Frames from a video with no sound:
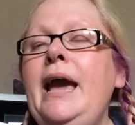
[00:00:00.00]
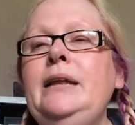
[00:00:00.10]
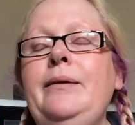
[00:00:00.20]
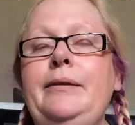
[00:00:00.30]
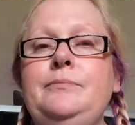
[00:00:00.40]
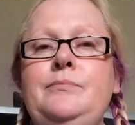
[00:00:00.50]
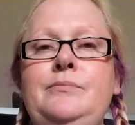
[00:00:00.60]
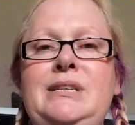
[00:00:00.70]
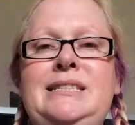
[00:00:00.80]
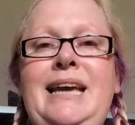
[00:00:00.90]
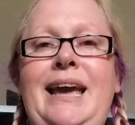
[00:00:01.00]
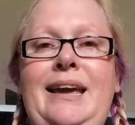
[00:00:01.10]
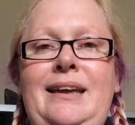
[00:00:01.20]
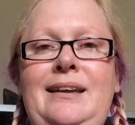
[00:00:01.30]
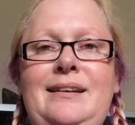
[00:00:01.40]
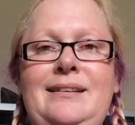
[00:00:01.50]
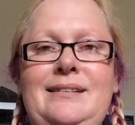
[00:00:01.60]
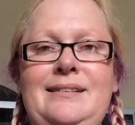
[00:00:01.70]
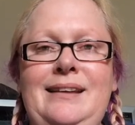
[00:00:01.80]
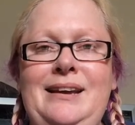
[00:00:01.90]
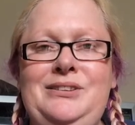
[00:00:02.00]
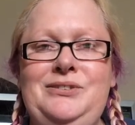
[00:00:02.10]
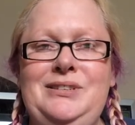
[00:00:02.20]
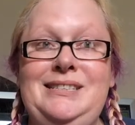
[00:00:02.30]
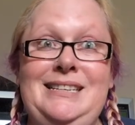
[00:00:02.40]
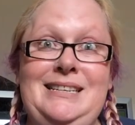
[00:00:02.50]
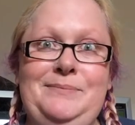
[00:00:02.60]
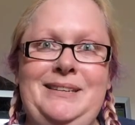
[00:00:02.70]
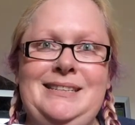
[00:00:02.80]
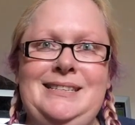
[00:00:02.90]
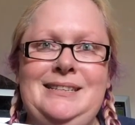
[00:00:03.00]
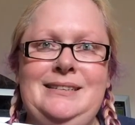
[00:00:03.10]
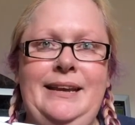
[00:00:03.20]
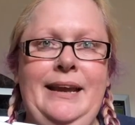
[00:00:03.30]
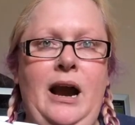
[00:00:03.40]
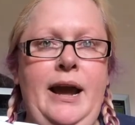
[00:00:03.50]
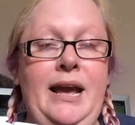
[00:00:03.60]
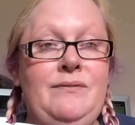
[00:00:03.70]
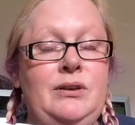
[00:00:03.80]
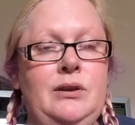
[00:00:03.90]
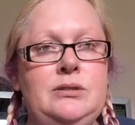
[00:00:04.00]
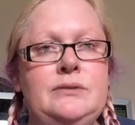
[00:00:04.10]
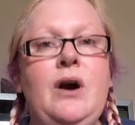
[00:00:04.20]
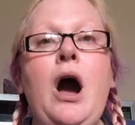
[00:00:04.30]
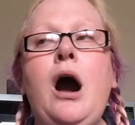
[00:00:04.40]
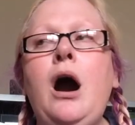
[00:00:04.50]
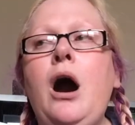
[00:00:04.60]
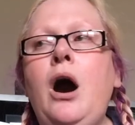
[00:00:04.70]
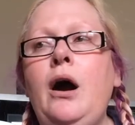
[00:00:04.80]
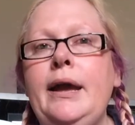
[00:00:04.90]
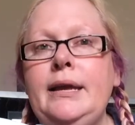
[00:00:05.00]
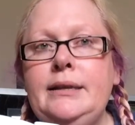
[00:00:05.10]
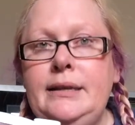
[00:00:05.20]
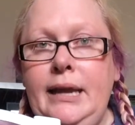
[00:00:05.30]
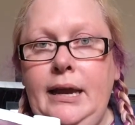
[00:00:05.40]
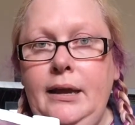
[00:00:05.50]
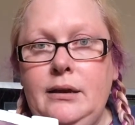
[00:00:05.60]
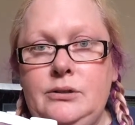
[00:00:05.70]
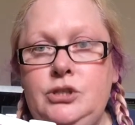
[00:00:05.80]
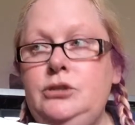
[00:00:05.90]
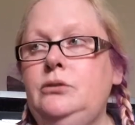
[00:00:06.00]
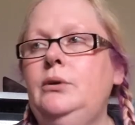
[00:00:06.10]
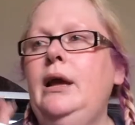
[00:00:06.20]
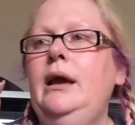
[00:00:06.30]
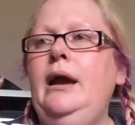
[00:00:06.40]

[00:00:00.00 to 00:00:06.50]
Anyway, today, as you can see, being a Sunday, I have a load of ironing to do.